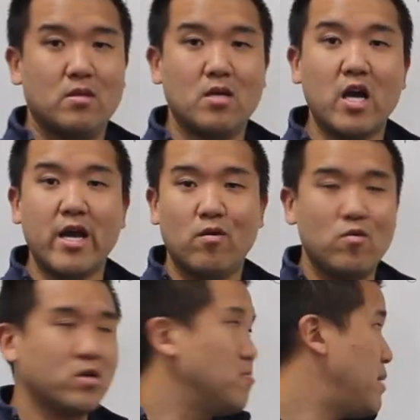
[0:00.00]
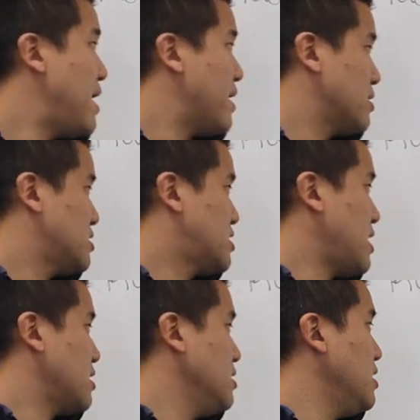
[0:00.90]
Alright, welcome back. Let's
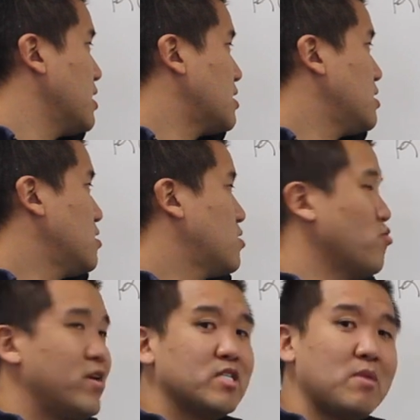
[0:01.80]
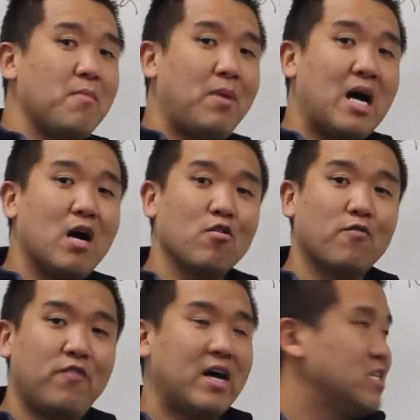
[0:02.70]
take a look. 3 is my power,
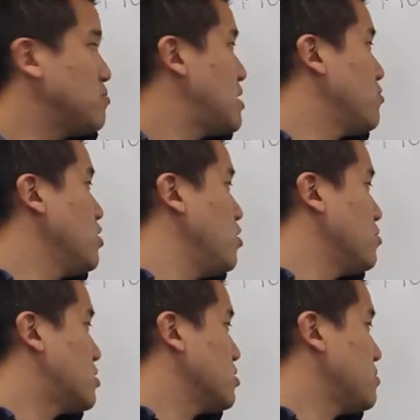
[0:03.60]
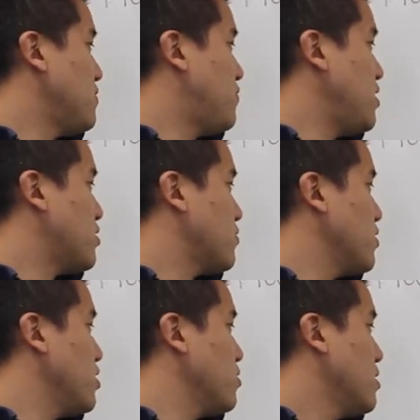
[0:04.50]
5 is my root. So it's my 5th
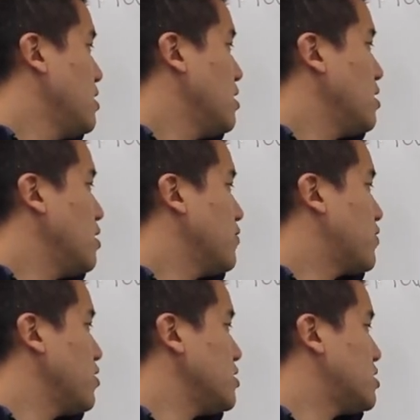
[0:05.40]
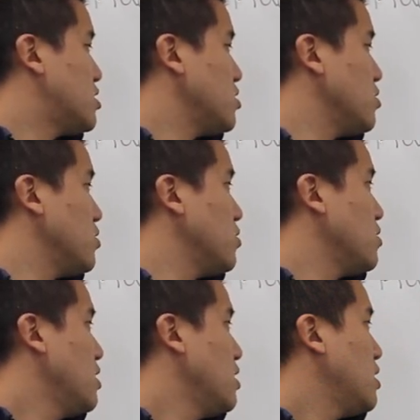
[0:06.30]
root of
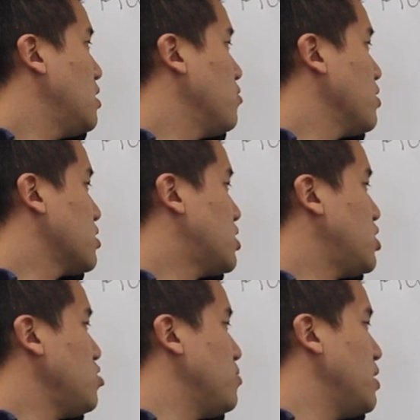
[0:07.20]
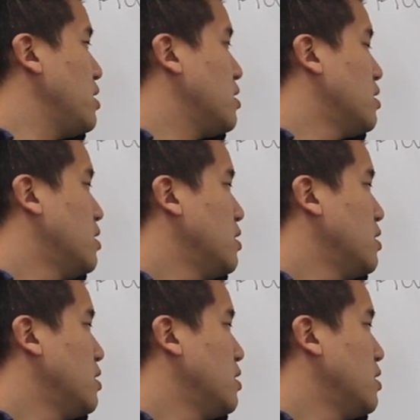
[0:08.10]
32. And we're going to cube it.